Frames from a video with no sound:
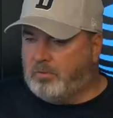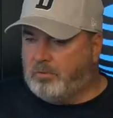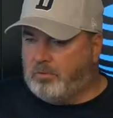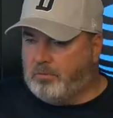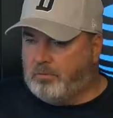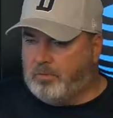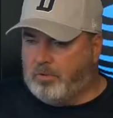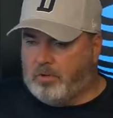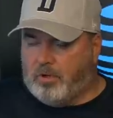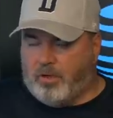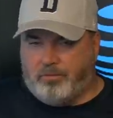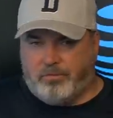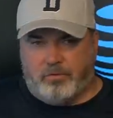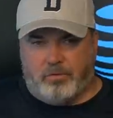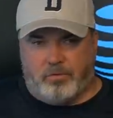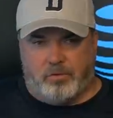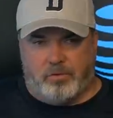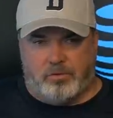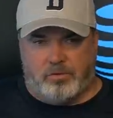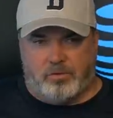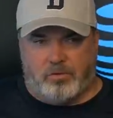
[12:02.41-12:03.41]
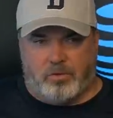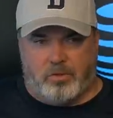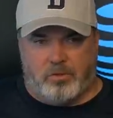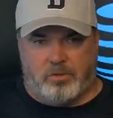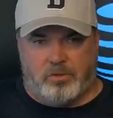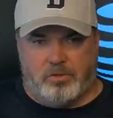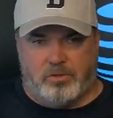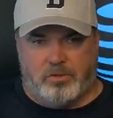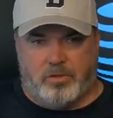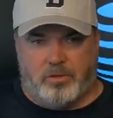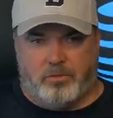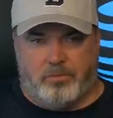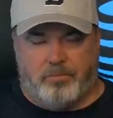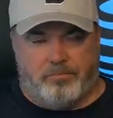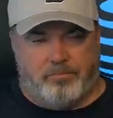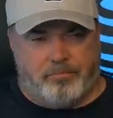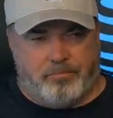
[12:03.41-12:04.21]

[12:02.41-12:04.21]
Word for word: So we're, we're off to a good start this year.